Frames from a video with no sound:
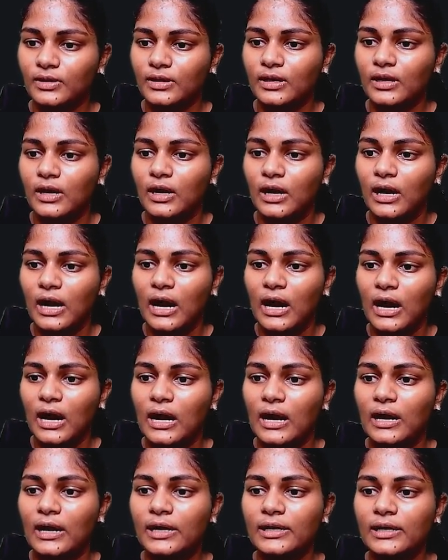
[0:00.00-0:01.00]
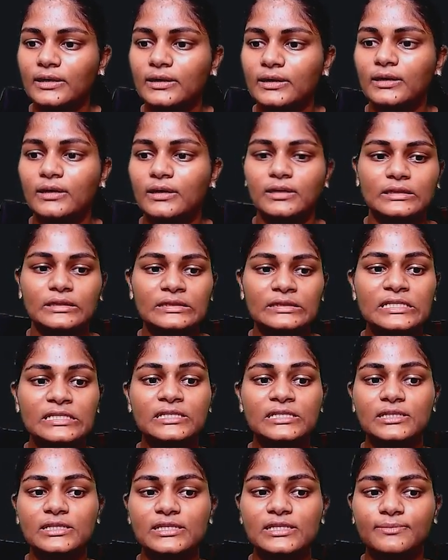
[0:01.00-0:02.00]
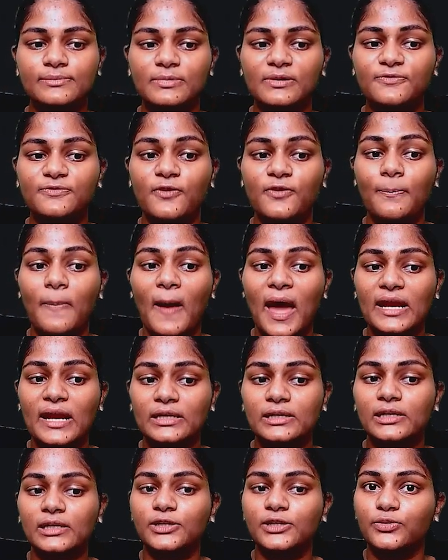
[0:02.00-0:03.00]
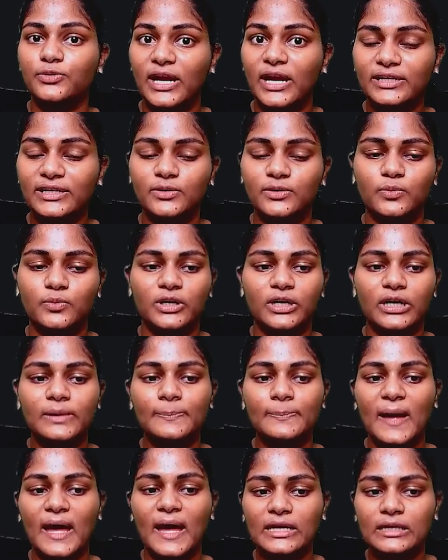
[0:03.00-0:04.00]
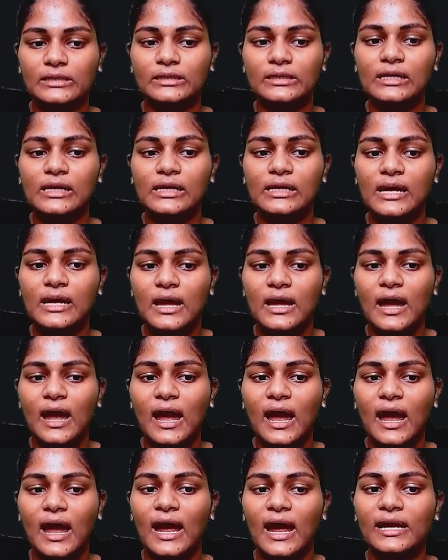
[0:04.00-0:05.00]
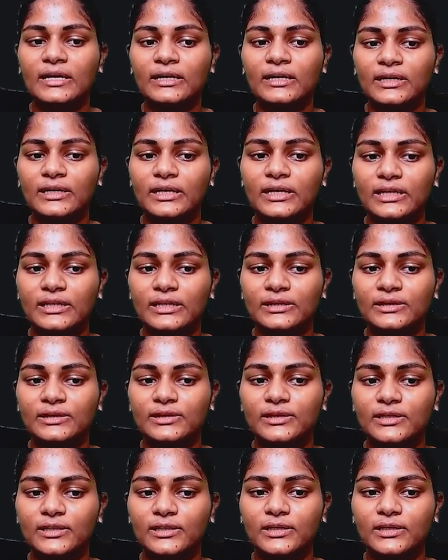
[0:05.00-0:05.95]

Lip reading: are, this is the symbol for parallel, you write the word parallel, and in the